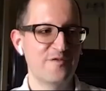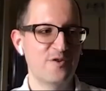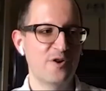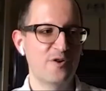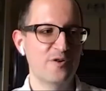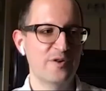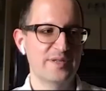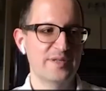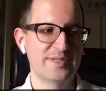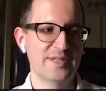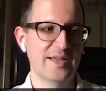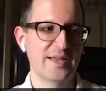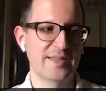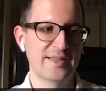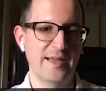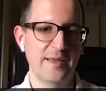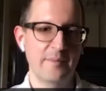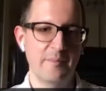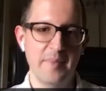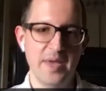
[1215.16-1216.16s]
notice, like
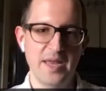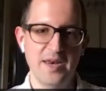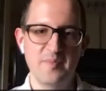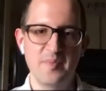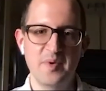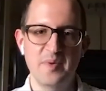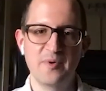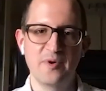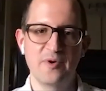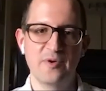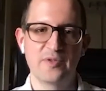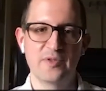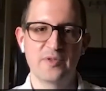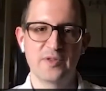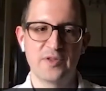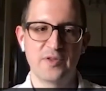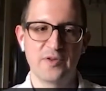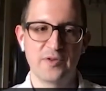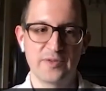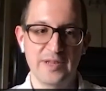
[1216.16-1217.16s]
there are many people
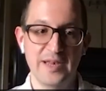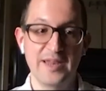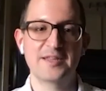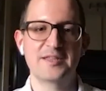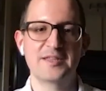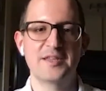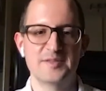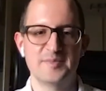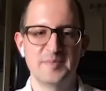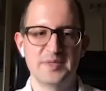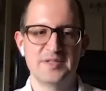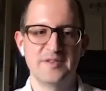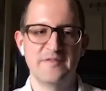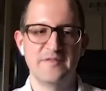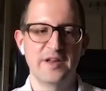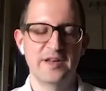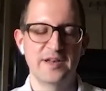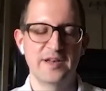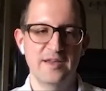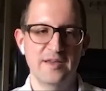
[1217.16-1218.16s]
on LinkedIn
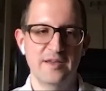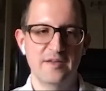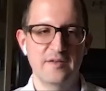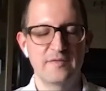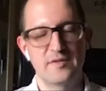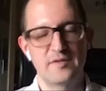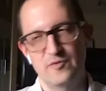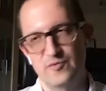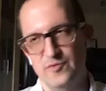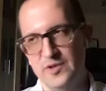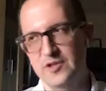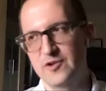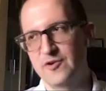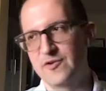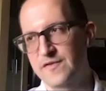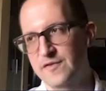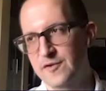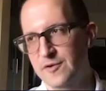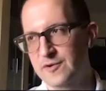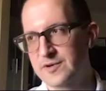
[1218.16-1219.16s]
specifically, Twitter
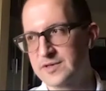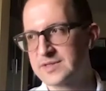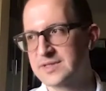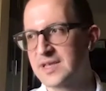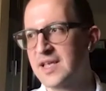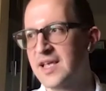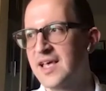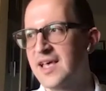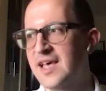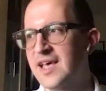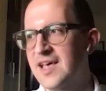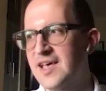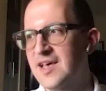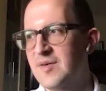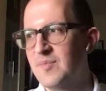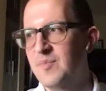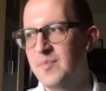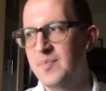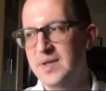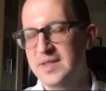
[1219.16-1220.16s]
of course,
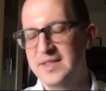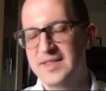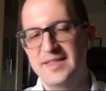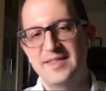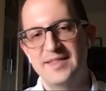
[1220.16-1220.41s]
but